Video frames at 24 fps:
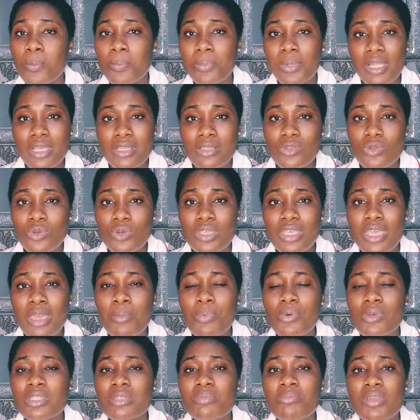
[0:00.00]
placed. Okay,
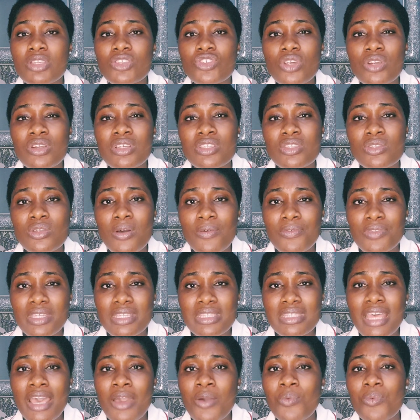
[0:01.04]
but majority of the
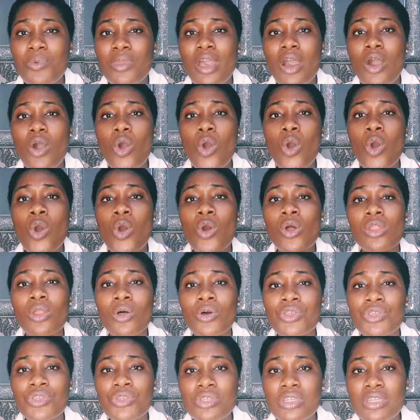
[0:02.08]
time we are all
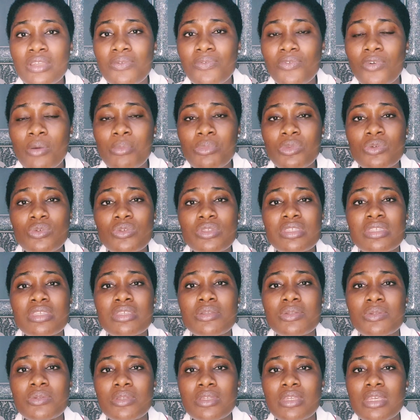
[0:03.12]
on uniform. You see
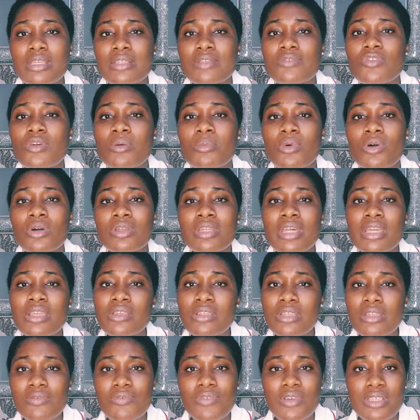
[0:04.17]
students from other
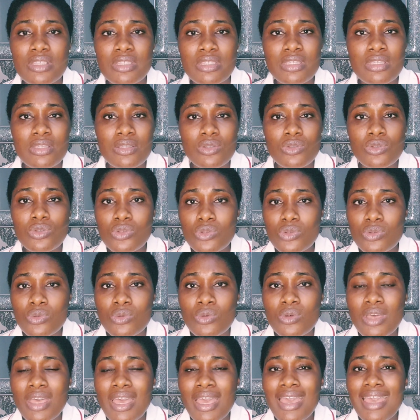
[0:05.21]
universities
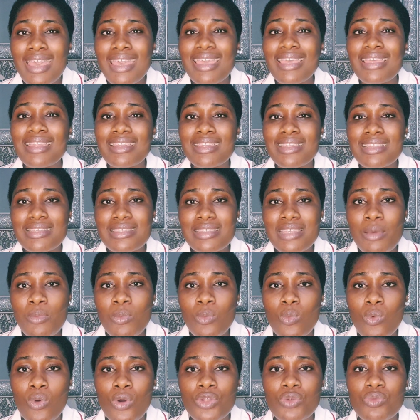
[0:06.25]
too in the
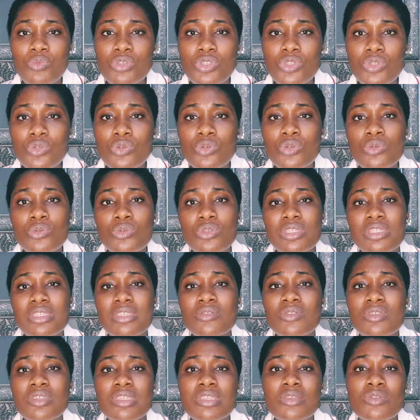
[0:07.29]
same ward with you. You
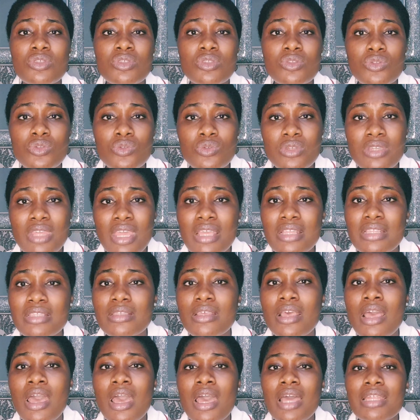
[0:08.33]
still see students
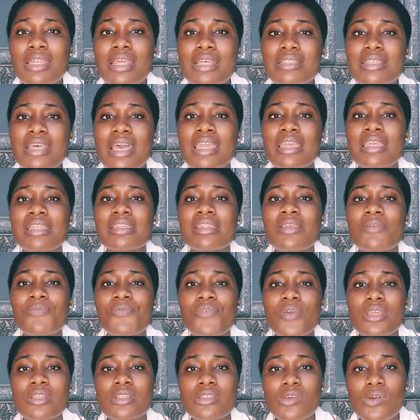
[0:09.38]
that are in
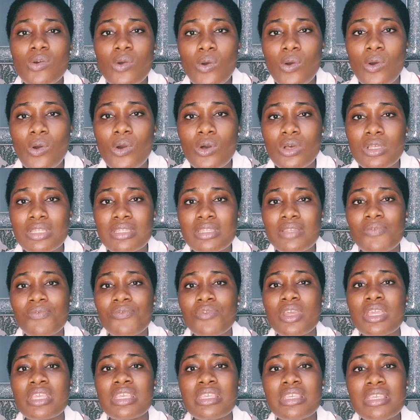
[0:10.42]
different cohorts,
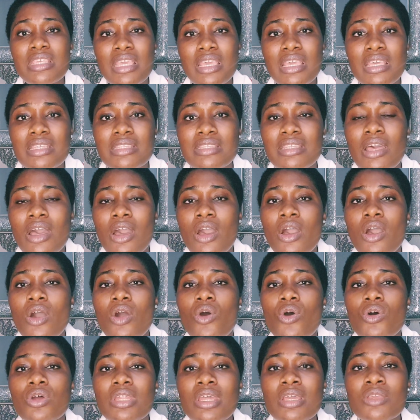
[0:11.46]
different years,
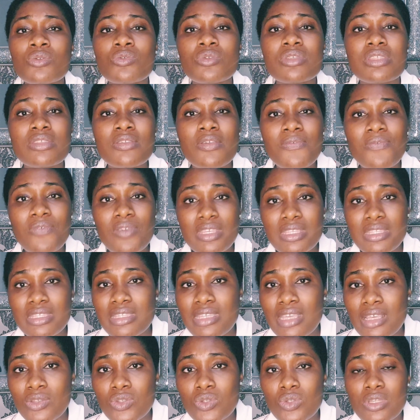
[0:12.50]
or that you see first
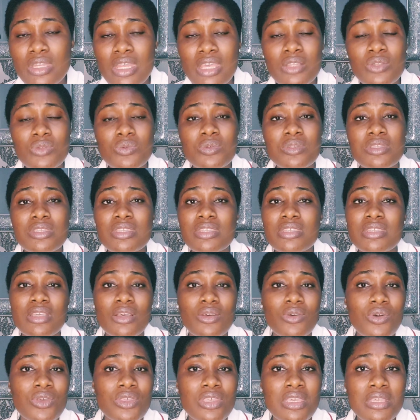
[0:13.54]
year students, you see
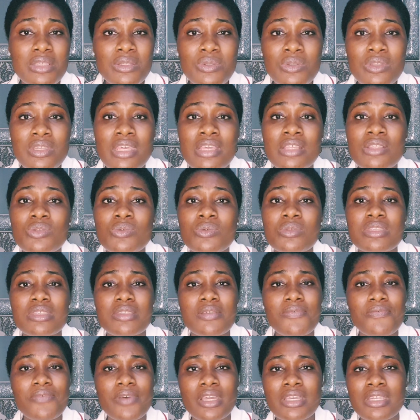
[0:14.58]
second year students, you
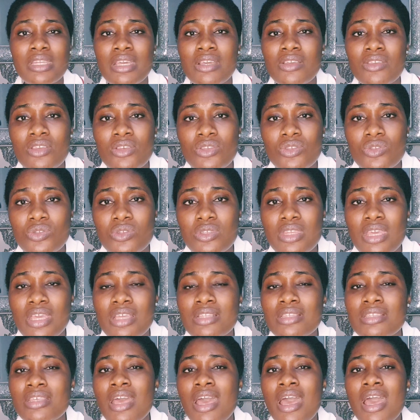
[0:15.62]
see final year
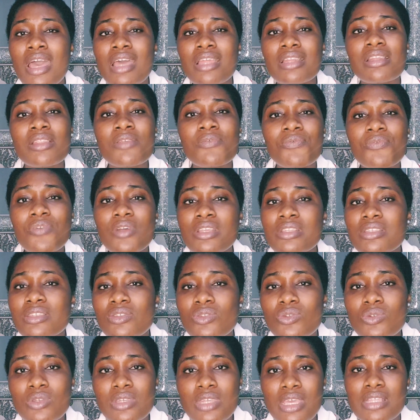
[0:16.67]
students, different
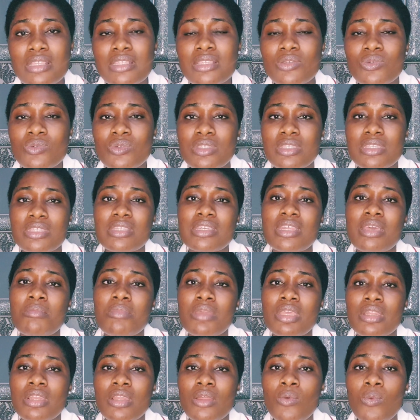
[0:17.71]
students, you see them
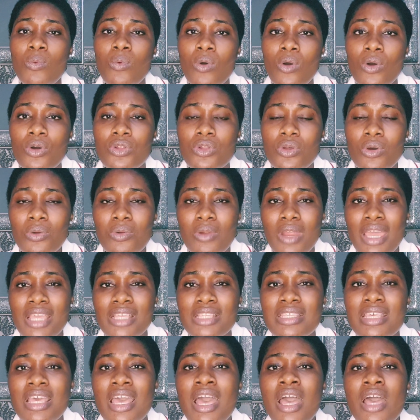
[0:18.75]
in the ward. All
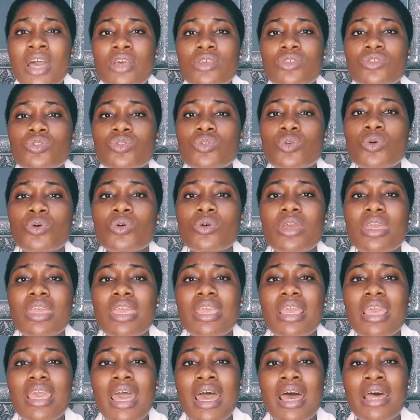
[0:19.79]
right, so,
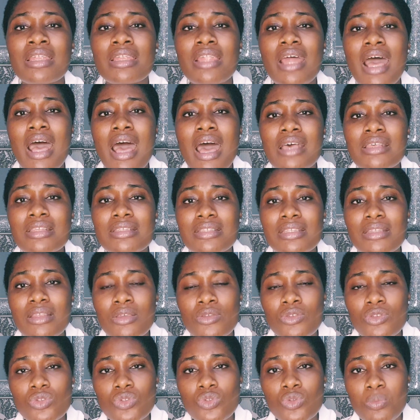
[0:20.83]
and our
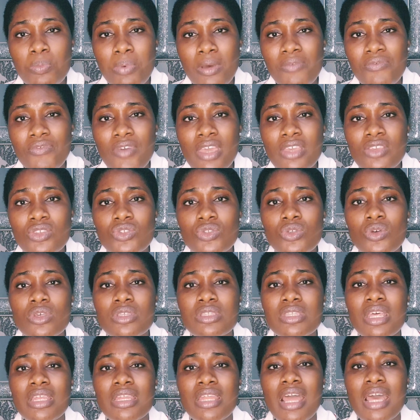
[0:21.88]

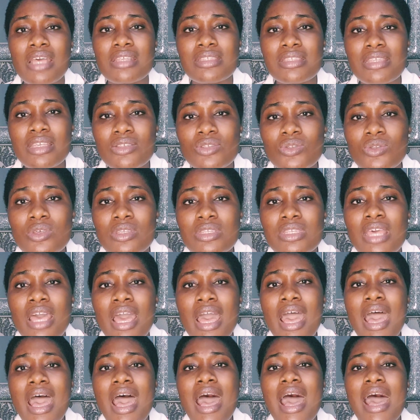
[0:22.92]
supervisors and assessors
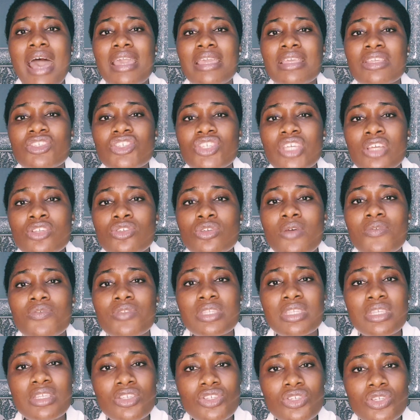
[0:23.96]
are in charge
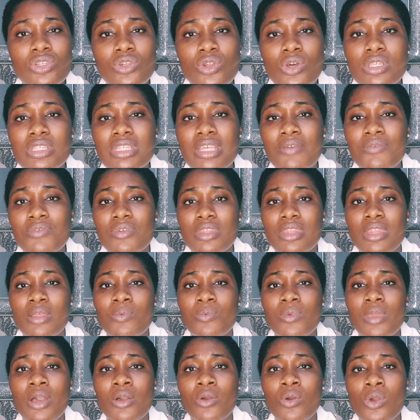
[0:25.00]
of teaching us everything
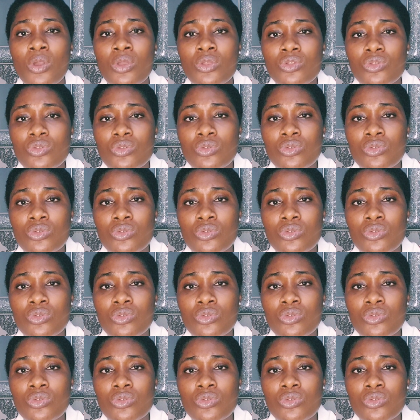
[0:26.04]
we are going